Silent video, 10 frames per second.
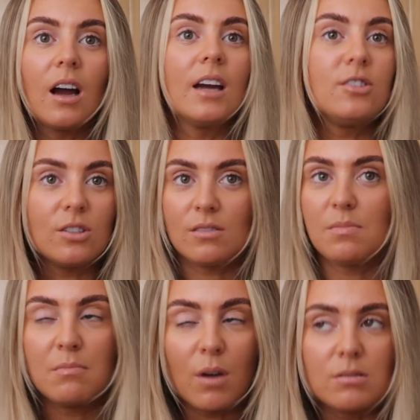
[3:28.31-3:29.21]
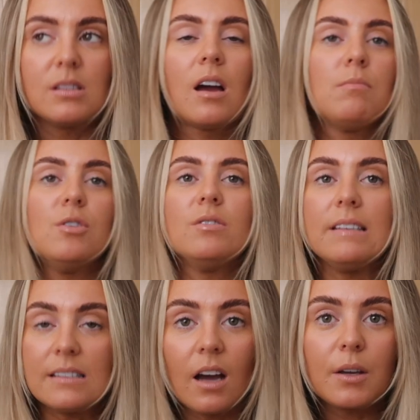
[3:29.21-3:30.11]
I just most of the time use
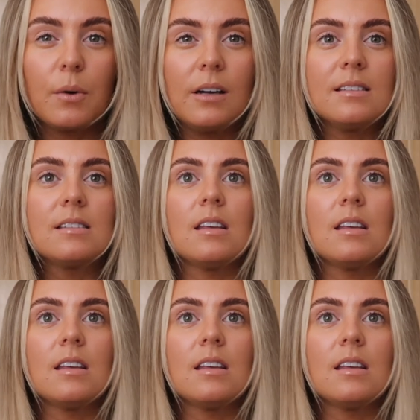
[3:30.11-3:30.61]
these Nike ones.